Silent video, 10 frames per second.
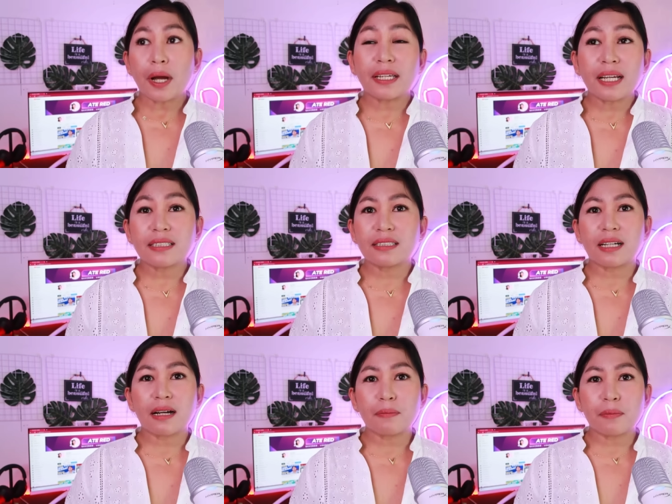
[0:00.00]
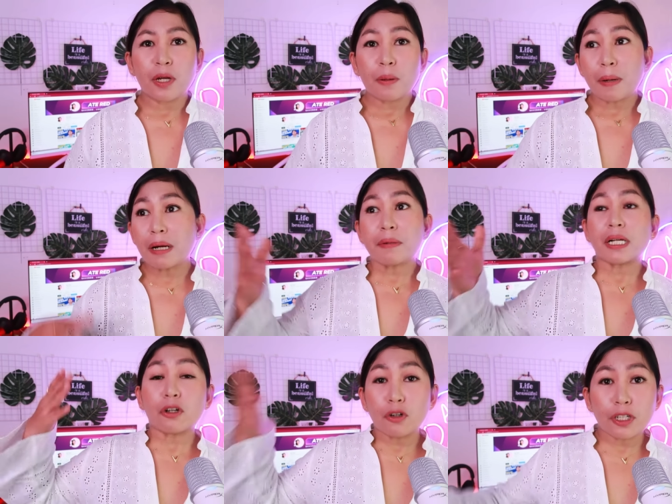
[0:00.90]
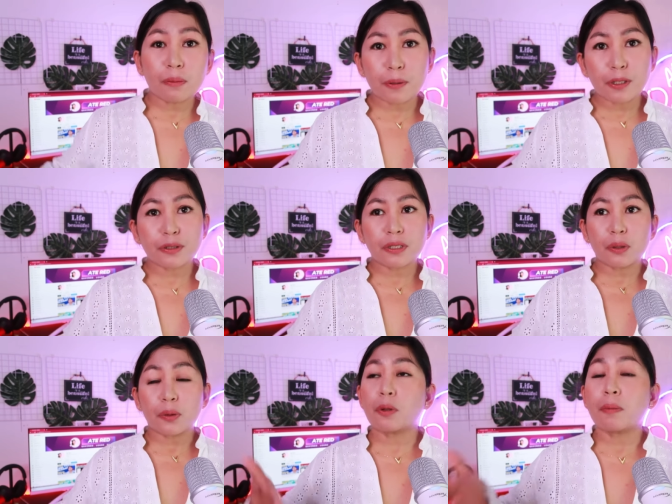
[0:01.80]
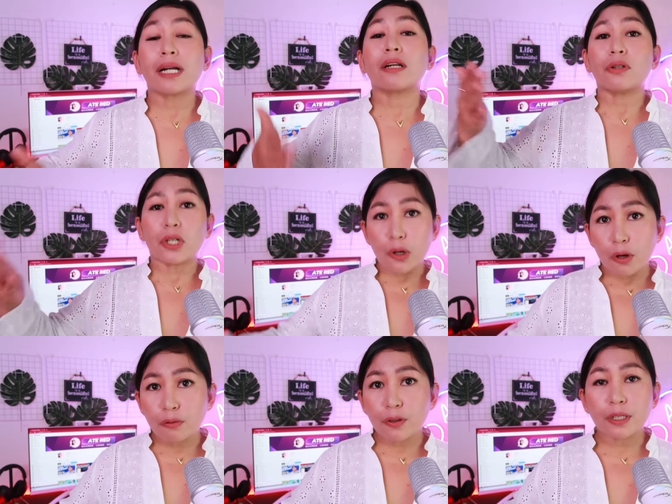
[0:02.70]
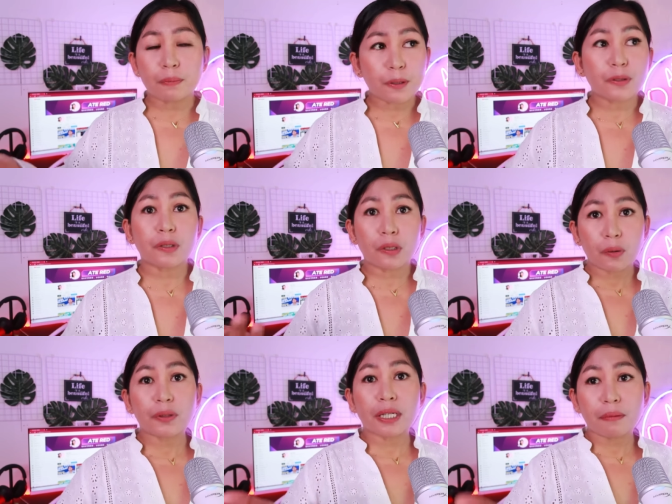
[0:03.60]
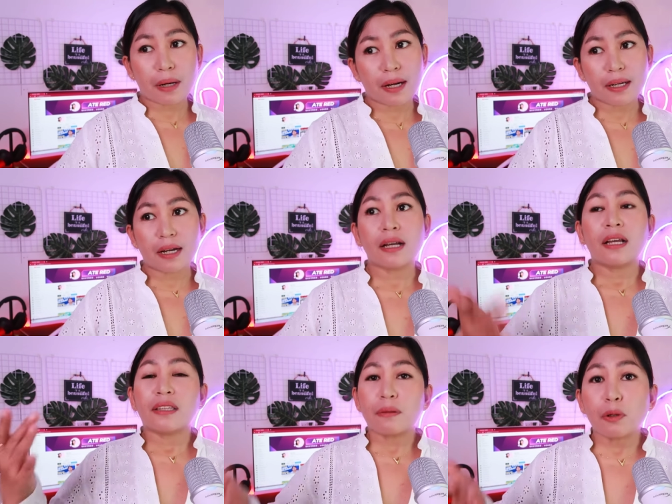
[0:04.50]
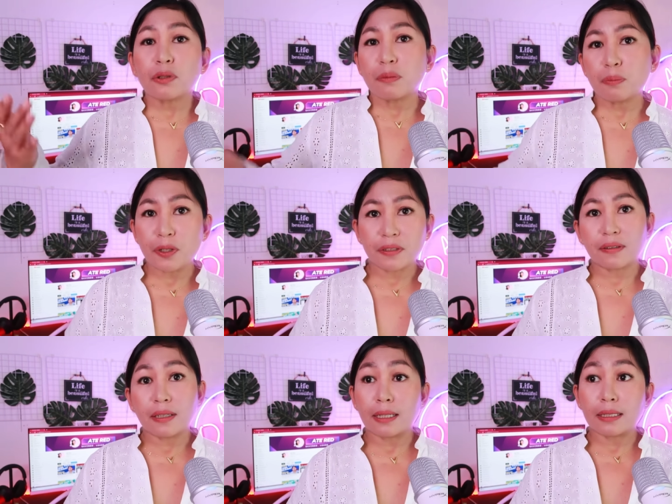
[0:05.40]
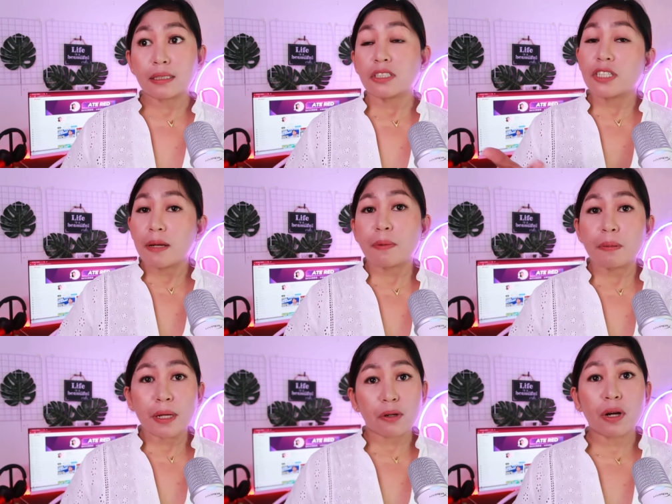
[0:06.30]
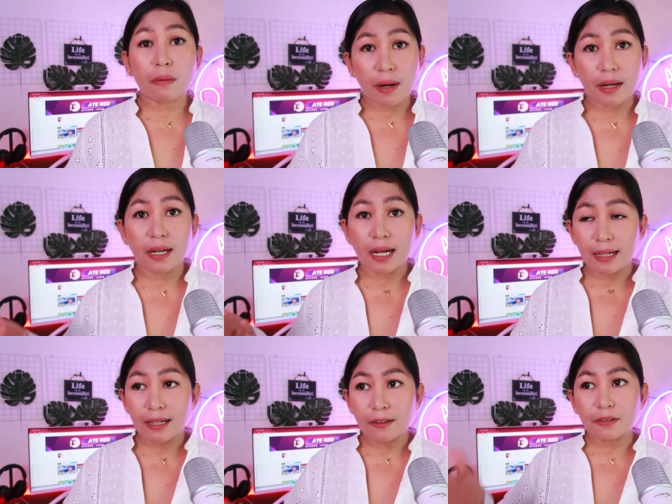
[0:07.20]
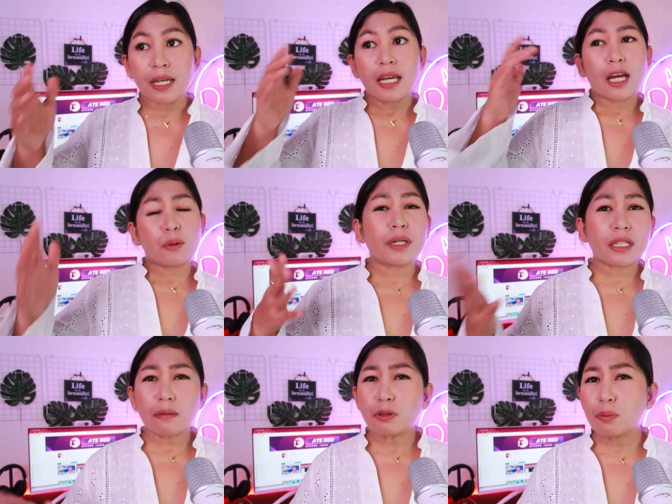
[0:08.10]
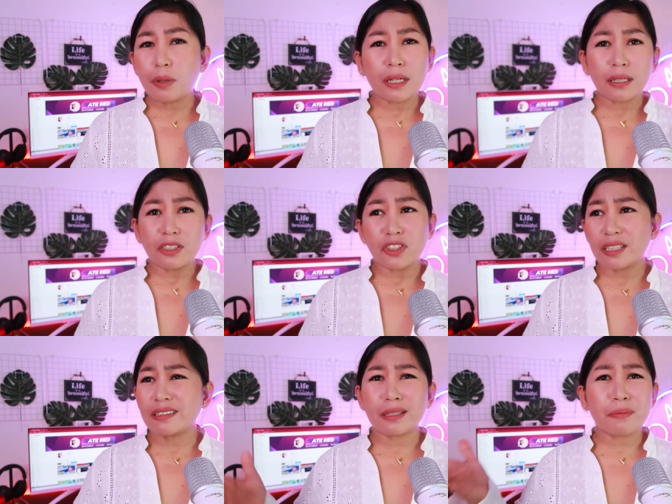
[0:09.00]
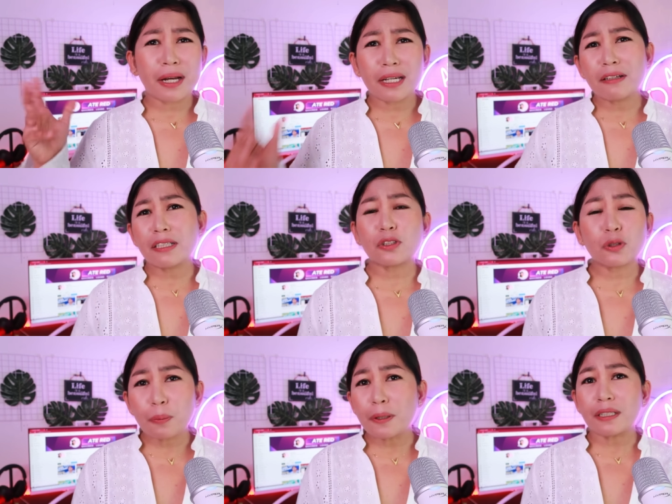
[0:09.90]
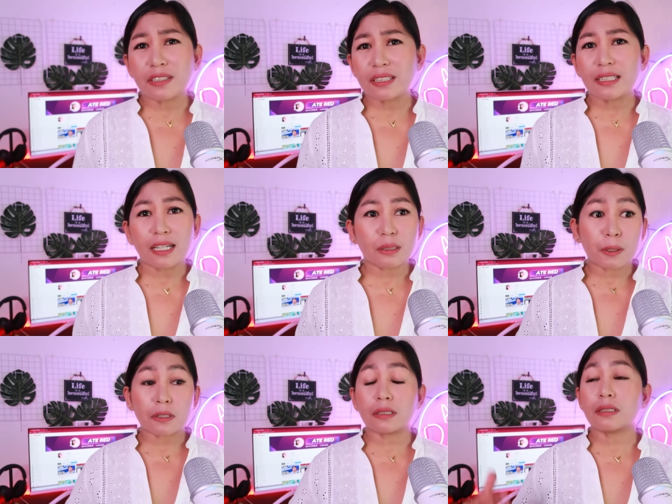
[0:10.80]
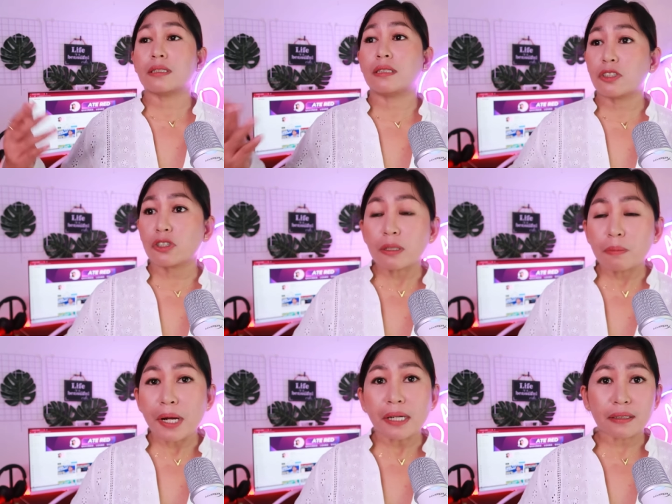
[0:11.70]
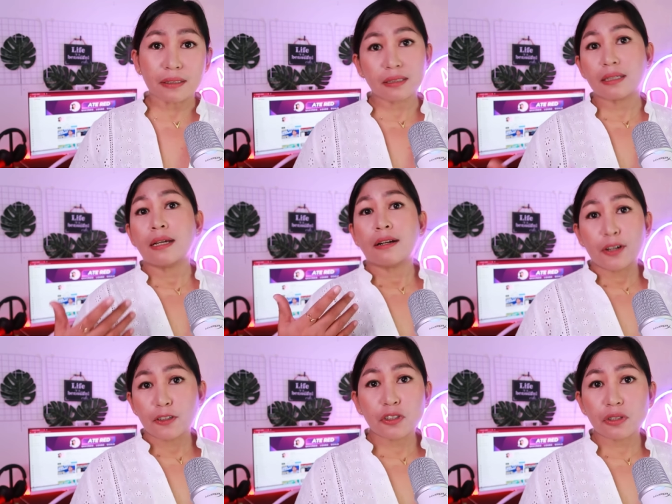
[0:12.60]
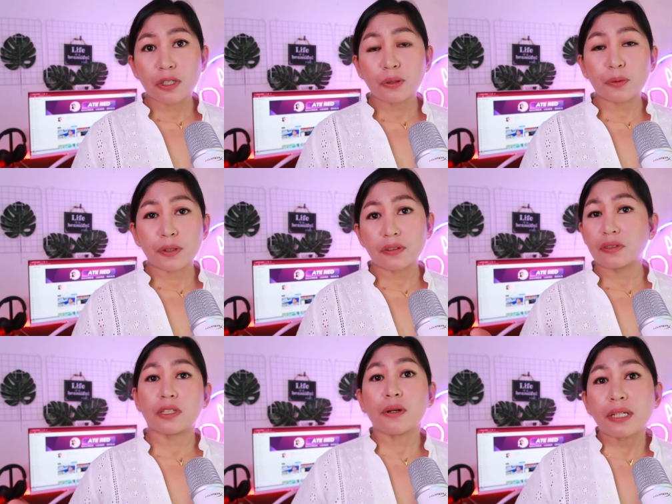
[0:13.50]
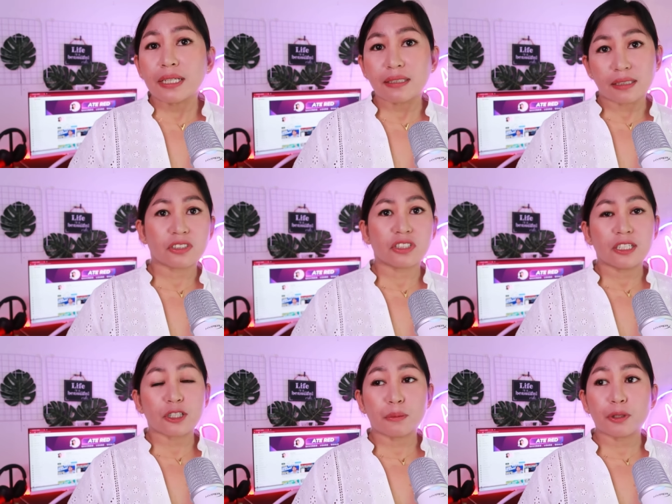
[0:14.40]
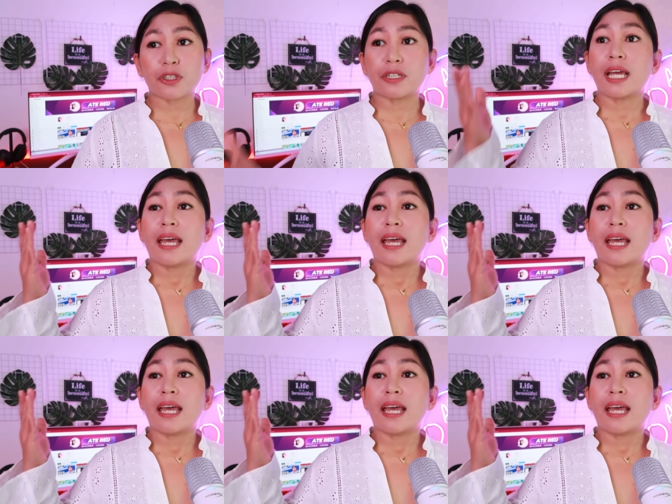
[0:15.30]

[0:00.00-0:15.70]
I guess, para magkaroon ng personal loan or magkaroon ng offer ng personal loan kay Maya, the most important thing is, syempre, meron kang Maya account. And when it comes to being legit, si Maya is super legit, guys, because it's a digital bank that's registered with the Securities and Exchange Commission